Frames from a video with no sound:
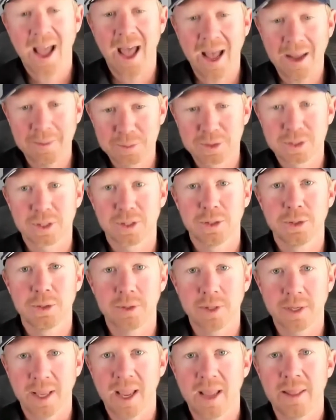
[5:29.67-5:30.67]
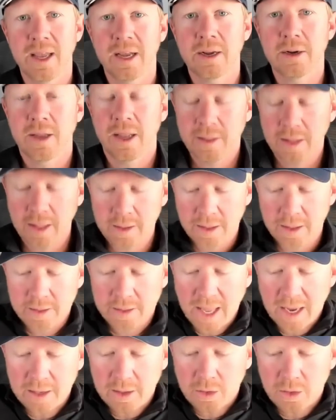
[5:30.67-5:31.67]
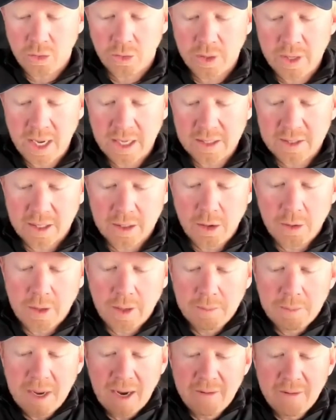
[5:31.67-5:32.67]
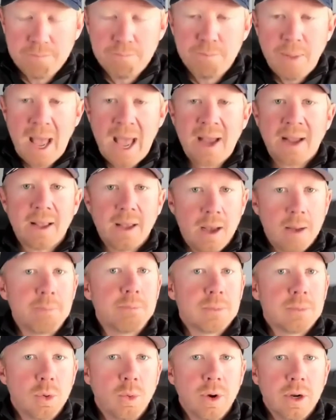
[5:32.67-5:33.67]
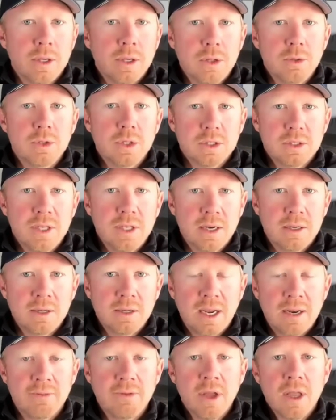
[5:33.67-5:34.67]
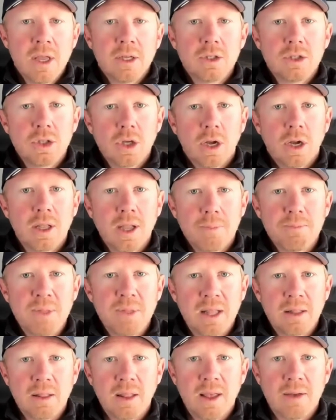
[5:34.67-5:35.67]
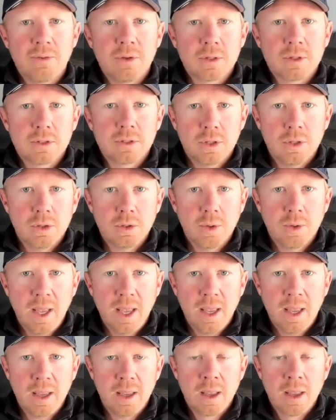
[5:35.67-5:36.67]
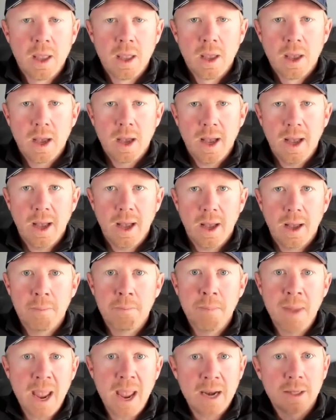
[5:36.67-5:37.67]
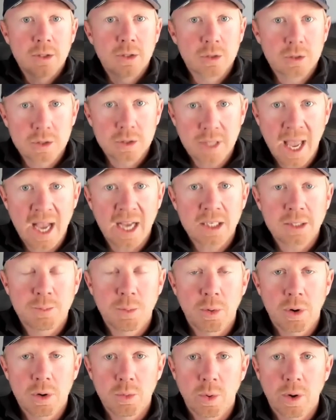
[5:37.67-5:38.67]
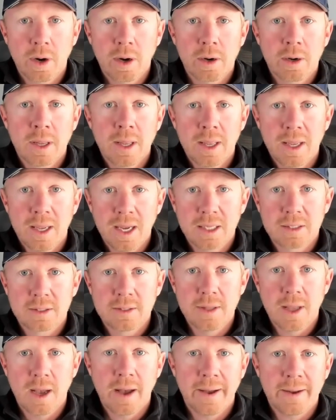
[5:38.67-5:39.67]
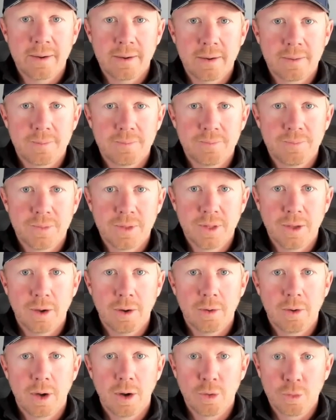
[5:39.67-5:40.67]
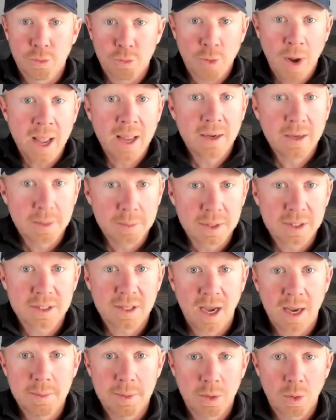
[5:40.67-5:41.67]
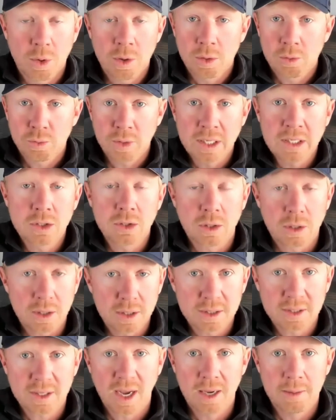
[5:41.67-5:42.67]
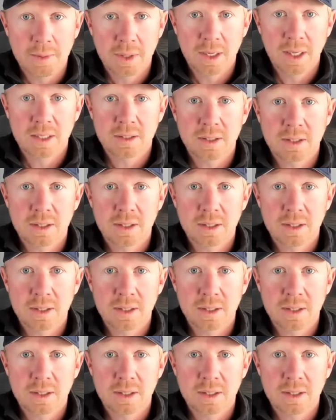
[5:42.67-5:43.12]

Absolutely. And that creates, like, you can kind of back up to where you just chunk up that level to a manager's dashboard where it's not, a random assignment or a regional assignment.